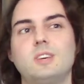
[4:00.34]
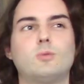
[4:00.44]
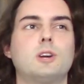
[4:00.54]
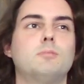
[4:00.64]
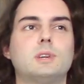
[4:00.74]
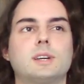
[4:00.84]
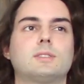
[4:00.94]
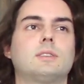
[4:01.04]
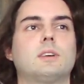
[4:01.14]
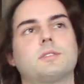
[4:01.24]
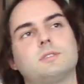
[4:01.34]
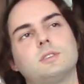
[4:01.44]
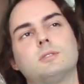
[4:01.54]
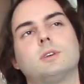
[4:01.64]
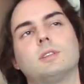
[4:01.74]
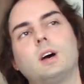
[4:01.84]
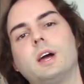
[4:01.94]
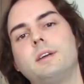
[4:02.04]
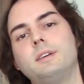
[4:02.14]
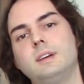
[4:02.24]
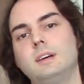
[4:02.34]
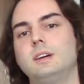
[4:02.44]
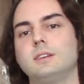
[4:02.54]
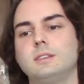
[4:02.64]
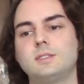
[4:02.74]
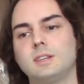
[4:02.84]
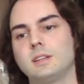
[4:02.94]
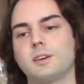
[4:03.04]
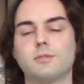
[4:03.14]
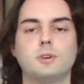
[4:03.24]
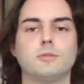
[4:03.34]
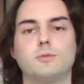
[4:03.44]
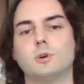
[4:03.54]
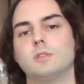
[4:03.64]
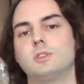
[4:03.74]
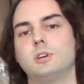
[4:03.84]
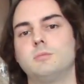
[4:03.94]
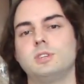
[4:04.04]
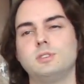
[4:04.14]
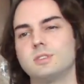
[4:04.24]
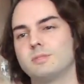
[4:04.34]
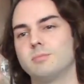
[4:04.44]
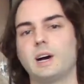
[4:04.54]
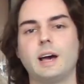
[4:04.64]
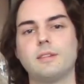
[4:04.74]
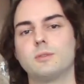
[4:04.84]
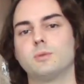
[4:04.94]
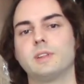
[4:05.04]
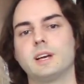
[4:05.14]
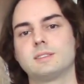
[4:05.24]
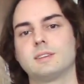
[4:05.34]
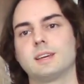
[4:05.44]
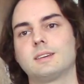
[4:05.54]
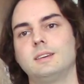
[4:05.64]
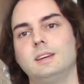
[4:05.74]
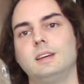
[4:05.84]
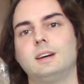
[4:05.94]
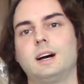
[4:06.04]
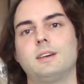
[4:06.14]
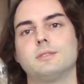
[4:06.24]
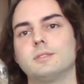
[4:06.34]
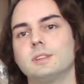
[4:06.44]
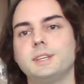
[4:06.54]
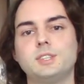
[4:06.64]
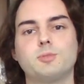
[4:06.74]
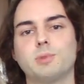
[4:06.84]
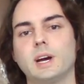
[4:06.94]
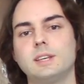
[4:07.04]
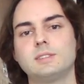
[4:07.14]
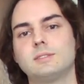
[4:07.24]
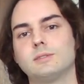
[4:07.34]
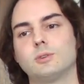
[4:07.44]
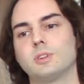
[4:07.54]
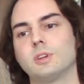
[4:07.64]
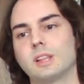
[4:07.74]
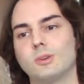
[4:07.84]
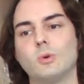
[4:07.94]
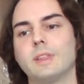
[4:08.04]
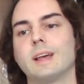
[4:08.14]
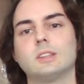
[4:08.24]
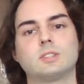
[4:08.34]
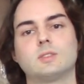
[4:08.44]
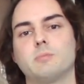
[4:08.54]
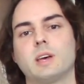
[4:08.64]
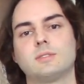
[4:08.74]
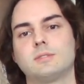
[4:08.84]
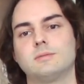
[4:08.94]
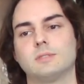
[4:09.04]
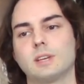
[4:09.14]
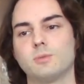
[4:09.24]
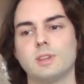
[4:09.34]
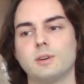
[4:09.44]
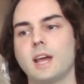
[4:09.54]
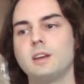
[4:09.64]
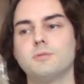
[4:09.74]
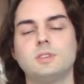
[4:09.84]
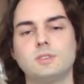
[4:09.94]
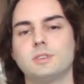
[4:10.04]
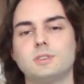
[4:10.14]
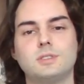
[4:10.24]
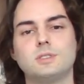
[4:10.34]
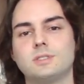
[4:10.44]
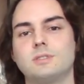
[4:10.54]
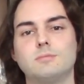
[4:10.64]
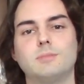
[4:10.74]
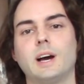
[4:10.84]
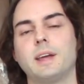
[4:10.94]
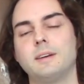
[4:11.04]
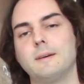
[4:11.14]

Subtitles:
you want a book as a collector, you go online, you see like three or four of them, and you just buy the one that's like either the least priced or the one that looks the best. Like without any research, you just buy.